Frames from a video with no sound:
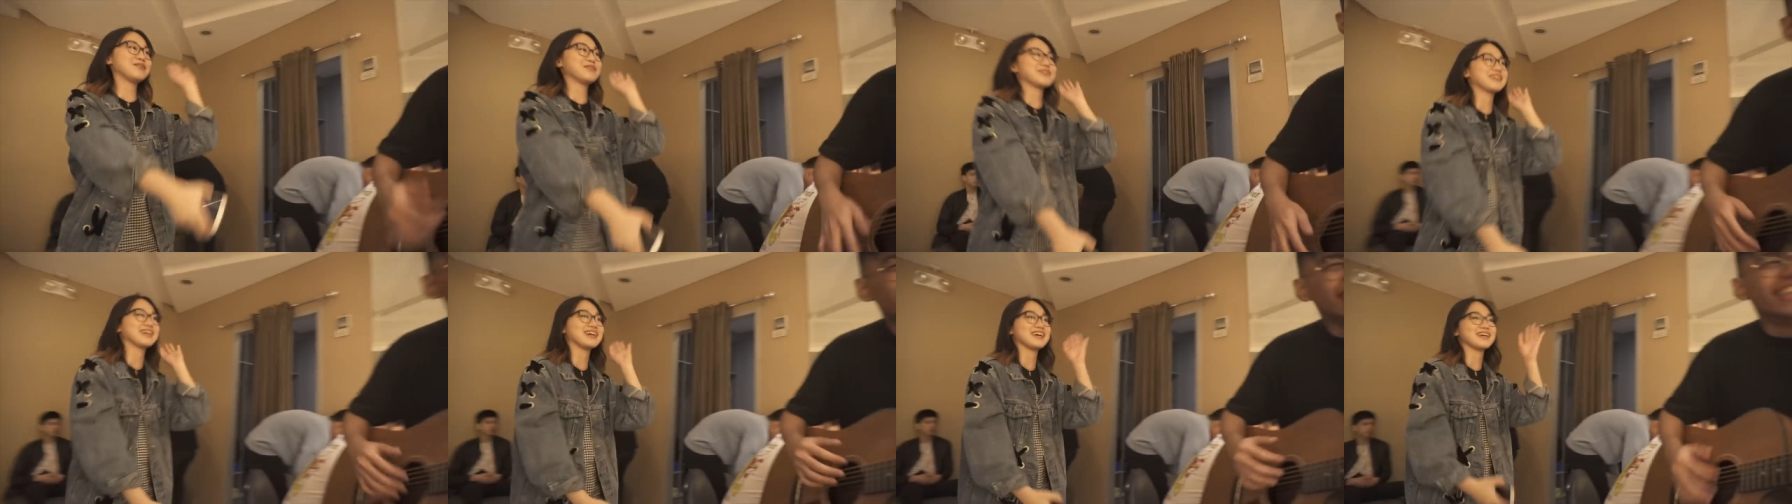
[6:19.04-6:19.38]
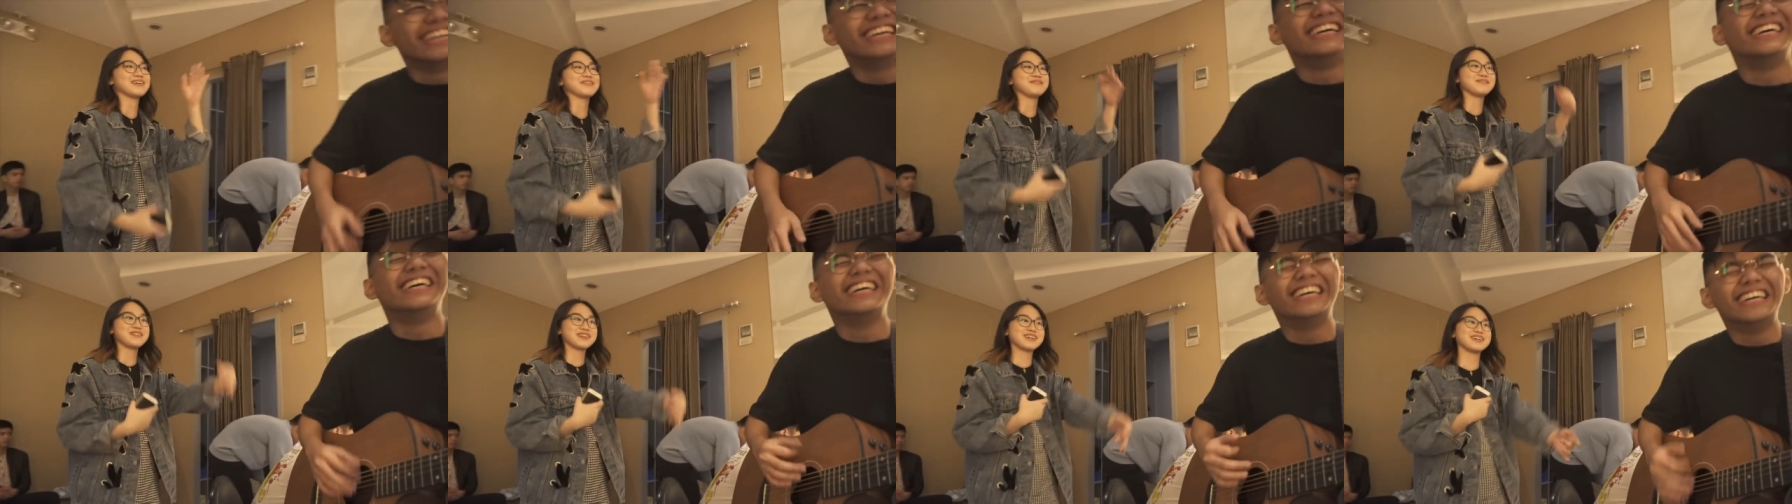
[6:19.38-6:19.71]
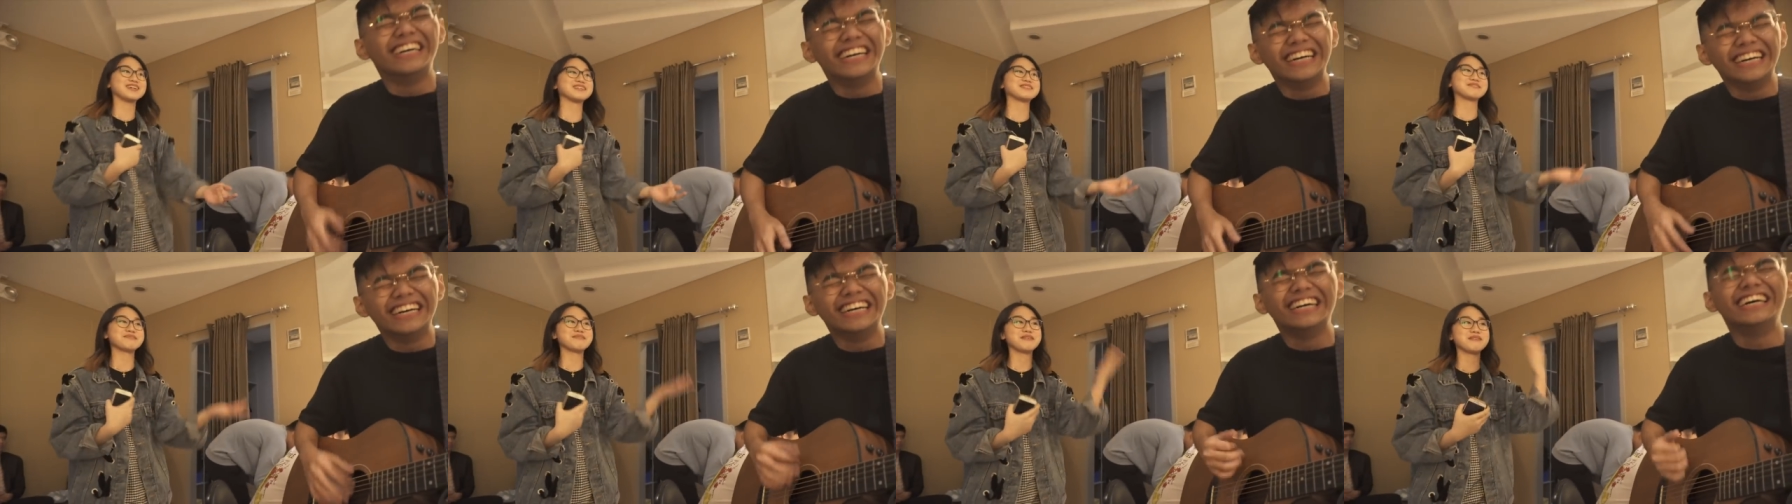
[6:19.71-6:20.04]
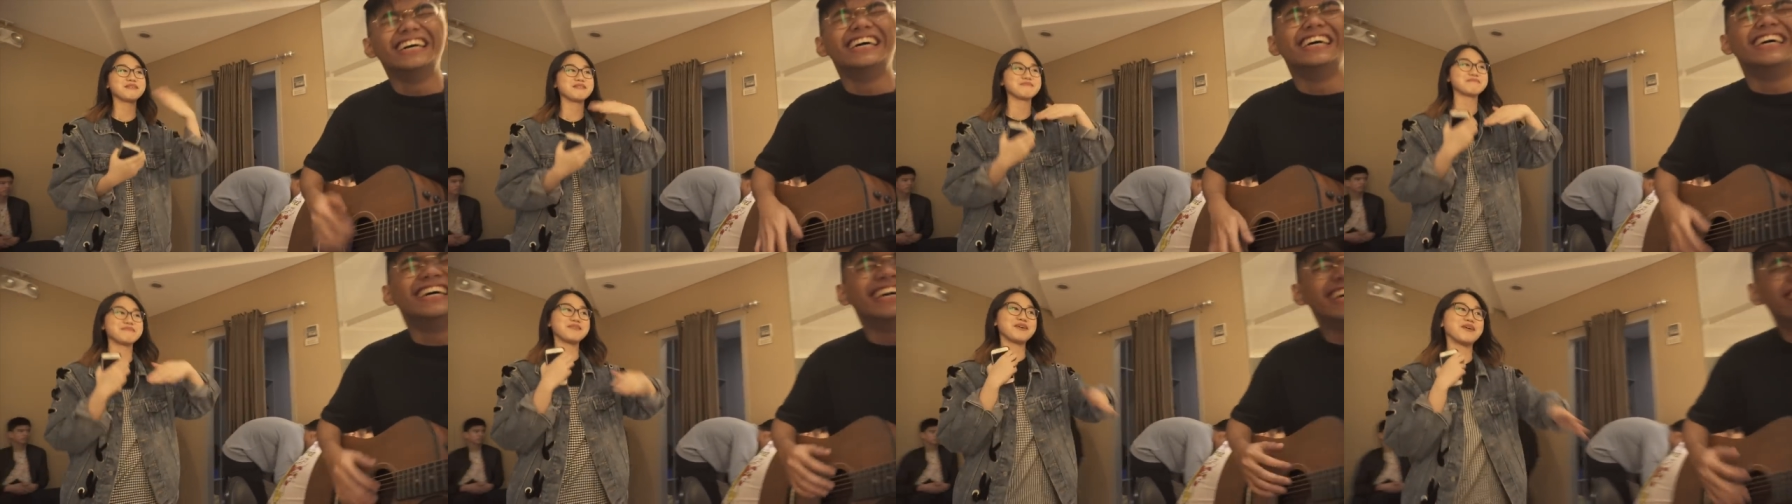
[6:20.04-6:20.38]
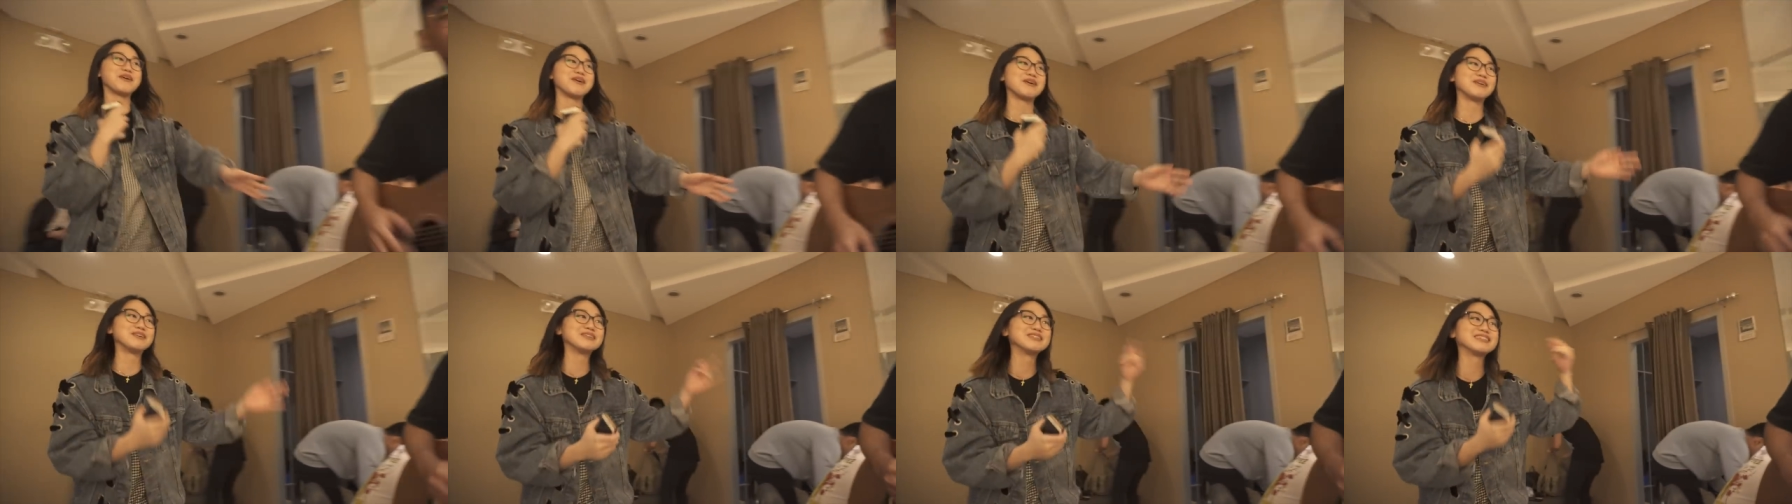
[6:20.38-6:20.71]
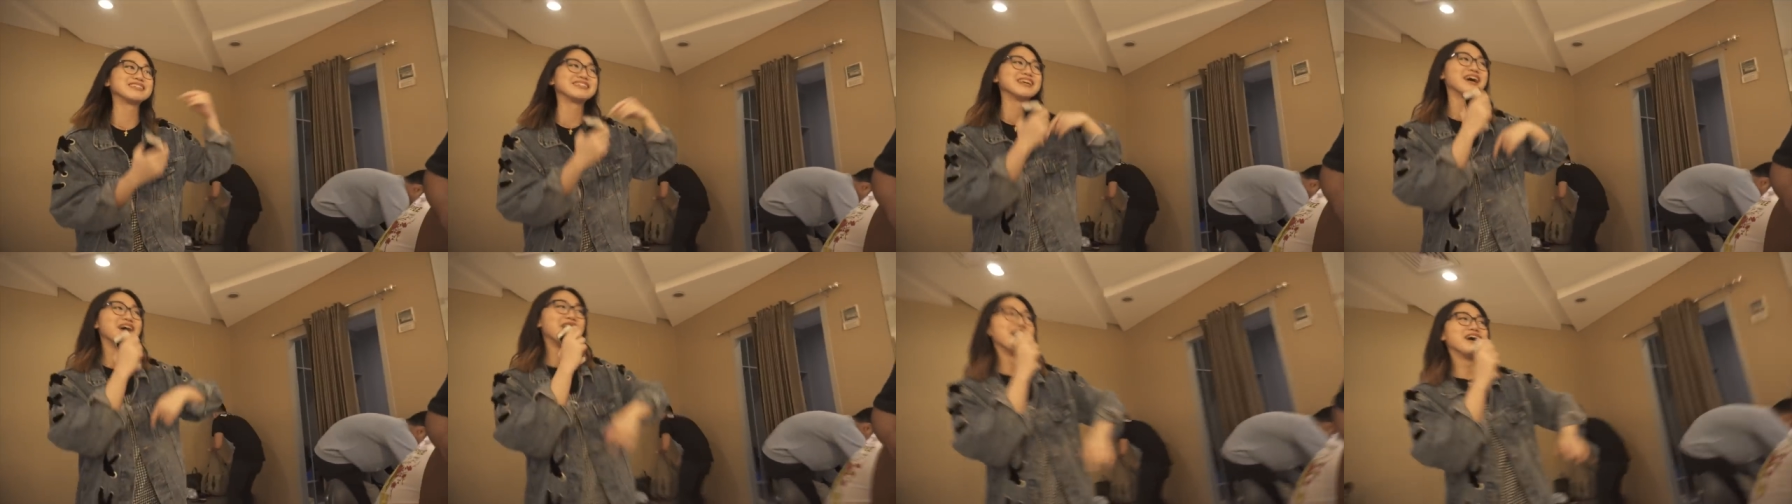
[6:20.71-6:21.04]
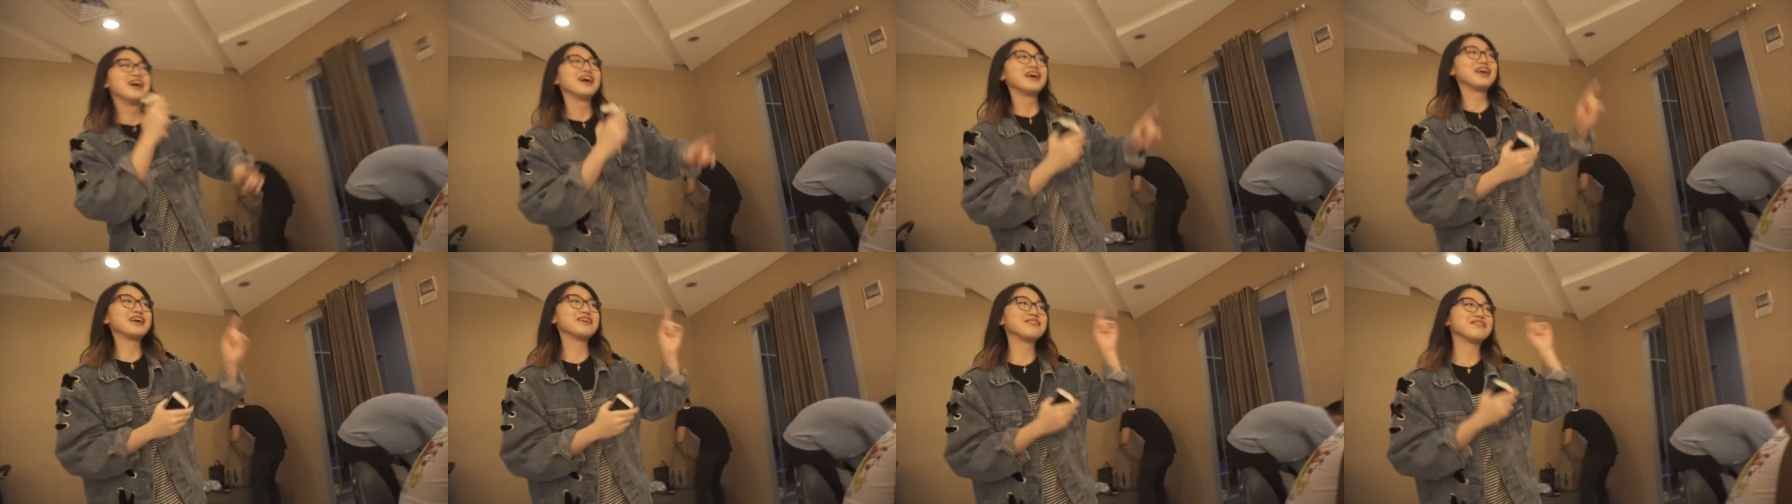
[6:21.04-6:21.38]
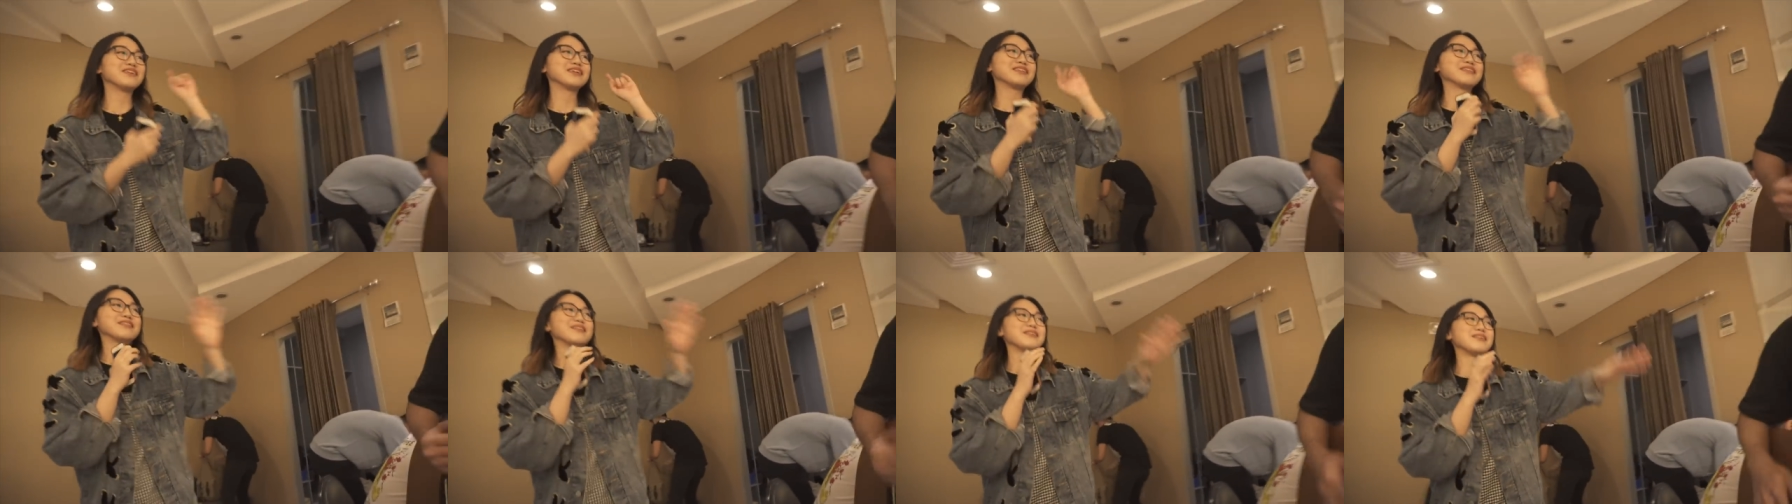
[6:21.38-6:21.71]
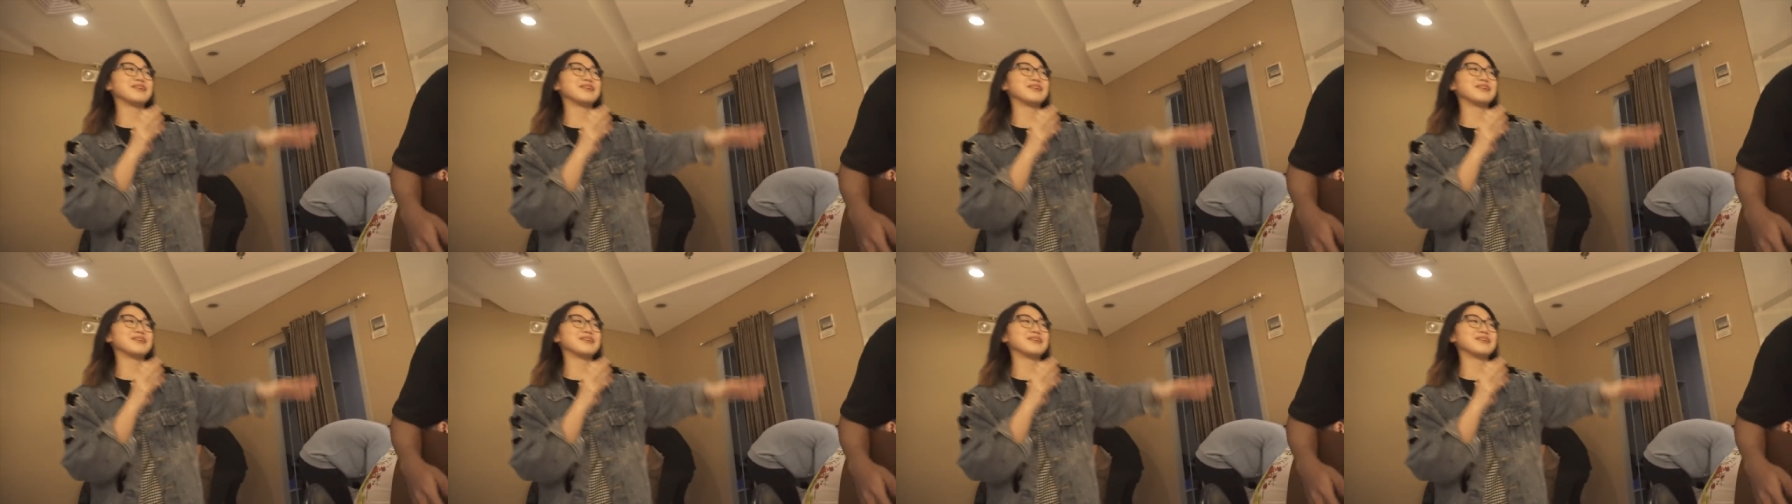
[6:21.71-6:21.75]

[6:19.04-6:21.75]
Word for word: okay because we're bros. Even